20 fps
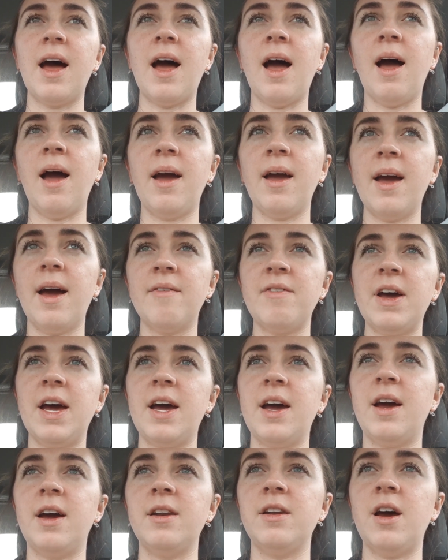I
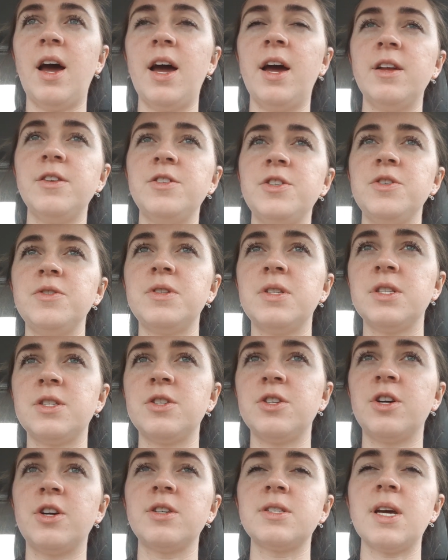had 2
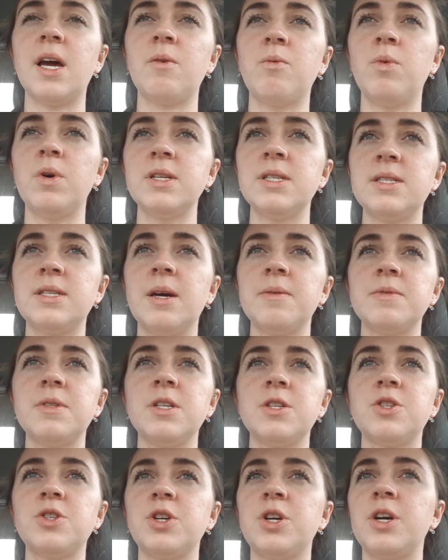sisters, I had 1
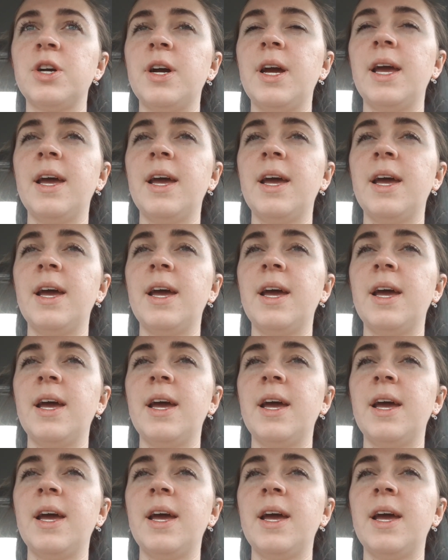stepsister,